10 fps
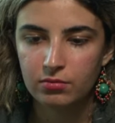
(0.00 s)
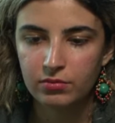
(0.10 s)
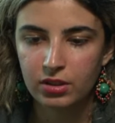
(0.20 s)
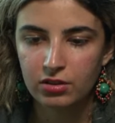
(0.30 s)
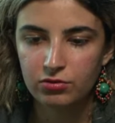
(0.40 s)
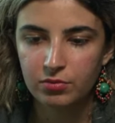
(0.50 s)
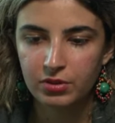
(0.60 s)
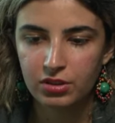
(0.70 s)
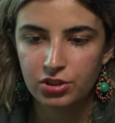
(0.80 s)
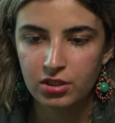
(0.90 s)
I'm going to do a
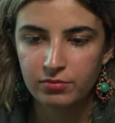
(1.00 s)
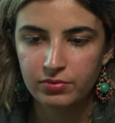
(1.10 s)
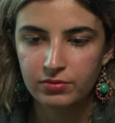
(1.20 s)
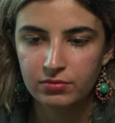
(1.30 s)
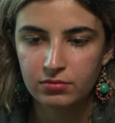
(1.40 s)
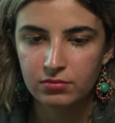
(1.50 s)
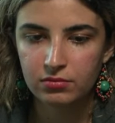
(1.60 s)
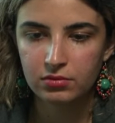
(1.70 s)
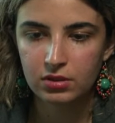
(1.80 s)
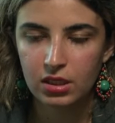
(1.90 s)
big jump.
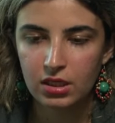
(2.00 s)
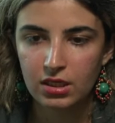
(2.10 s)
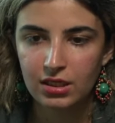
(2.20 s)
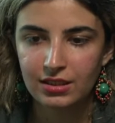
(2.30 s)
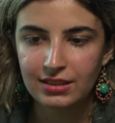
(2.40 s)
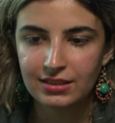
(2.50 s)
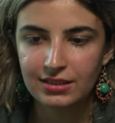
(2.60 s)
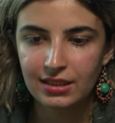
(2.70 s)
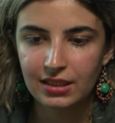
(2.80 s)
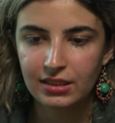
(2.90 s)
Let's
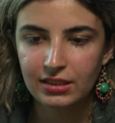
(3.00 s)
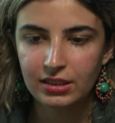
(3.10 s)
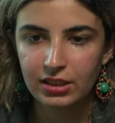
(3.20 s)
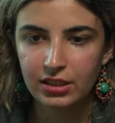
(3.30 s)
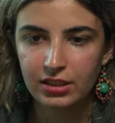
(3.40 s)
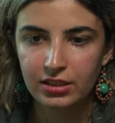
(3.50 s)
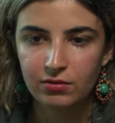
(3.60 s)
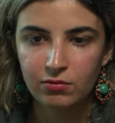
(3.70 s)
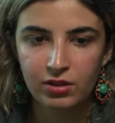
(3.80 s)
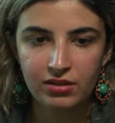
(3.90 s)
say here,
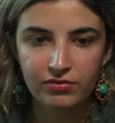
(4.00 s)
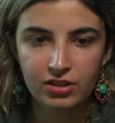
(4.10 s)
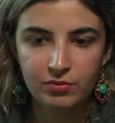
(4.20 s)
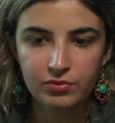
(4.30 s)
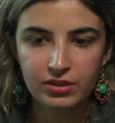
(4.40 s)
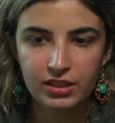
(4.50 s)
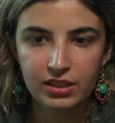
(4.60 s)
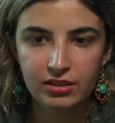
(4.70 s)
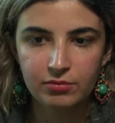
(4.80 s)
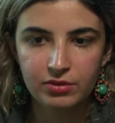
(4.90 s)
what if they
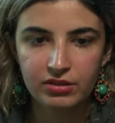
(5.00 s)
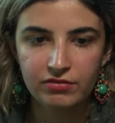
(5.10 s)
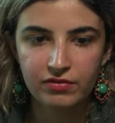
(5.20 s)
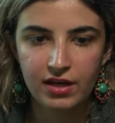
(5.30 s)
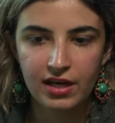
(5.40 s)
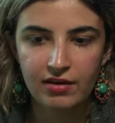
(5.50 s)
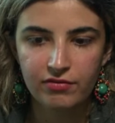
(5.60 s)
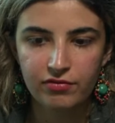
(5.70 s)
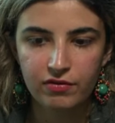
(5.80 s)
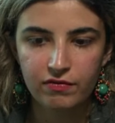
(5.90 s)
play b5
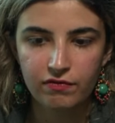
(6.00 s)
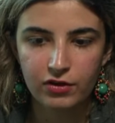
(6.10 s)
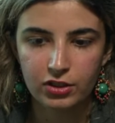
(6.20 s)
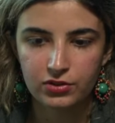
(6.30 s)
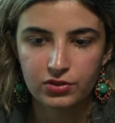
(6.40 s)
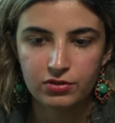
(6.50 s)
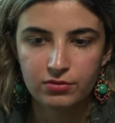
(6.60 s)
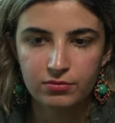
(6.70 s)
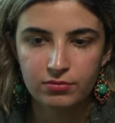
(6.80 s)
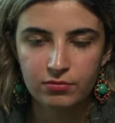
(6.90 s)
first?
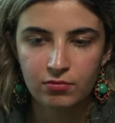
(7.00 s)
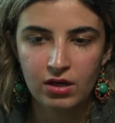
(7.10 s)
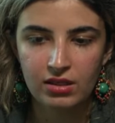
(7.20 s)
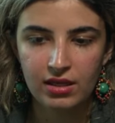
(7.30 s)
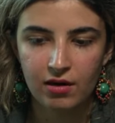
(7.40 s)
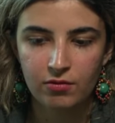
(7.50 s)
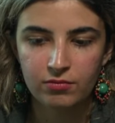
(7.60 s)
What now?